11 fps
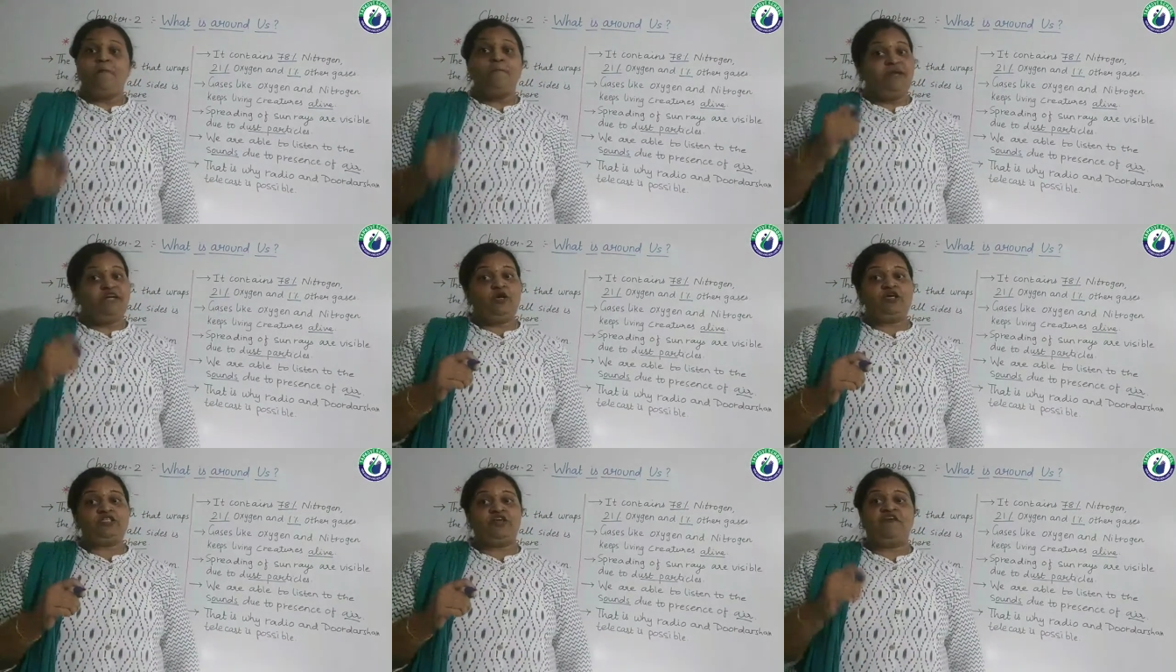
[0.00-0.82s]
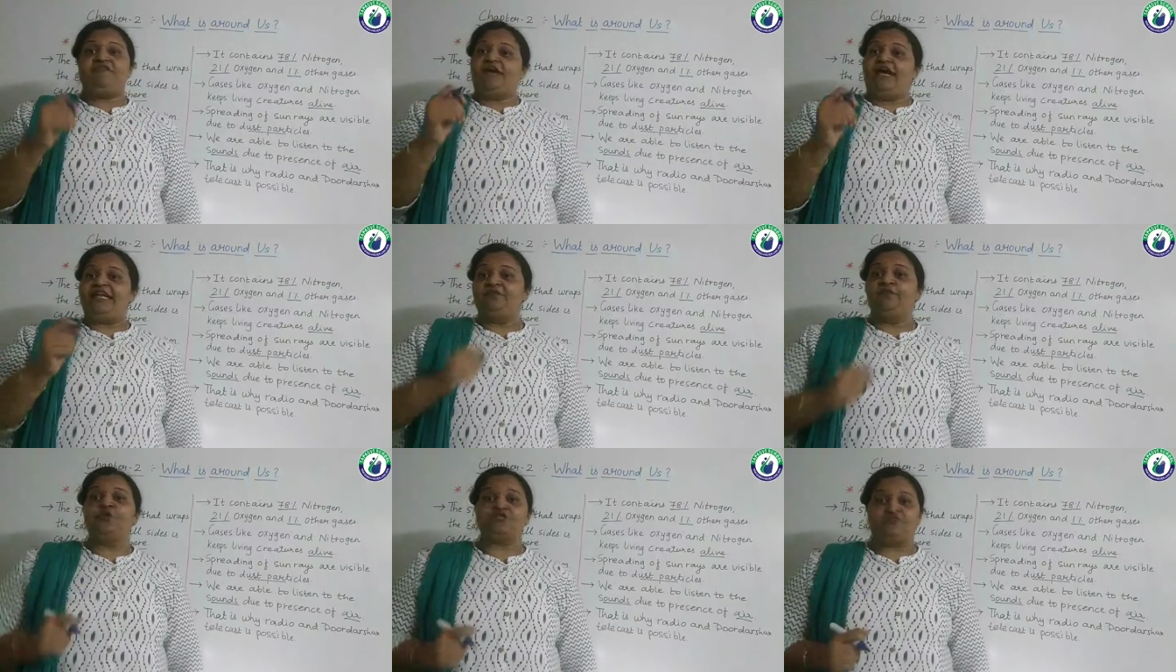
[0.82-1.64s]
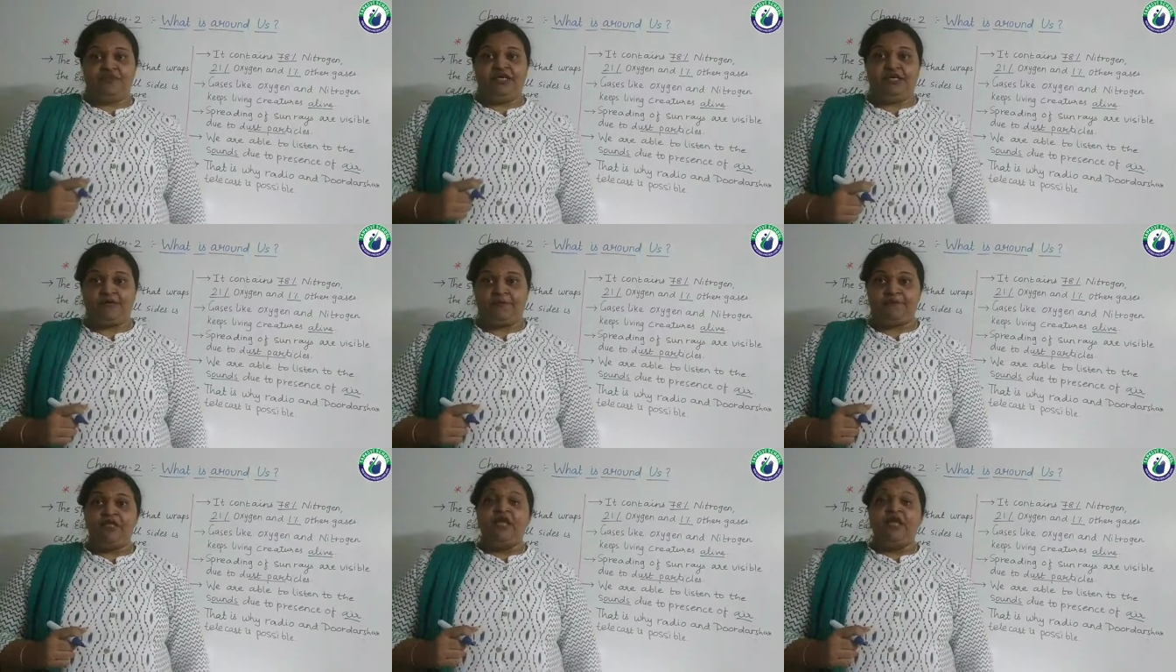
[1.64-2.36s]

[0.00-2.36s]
because of atmosphere.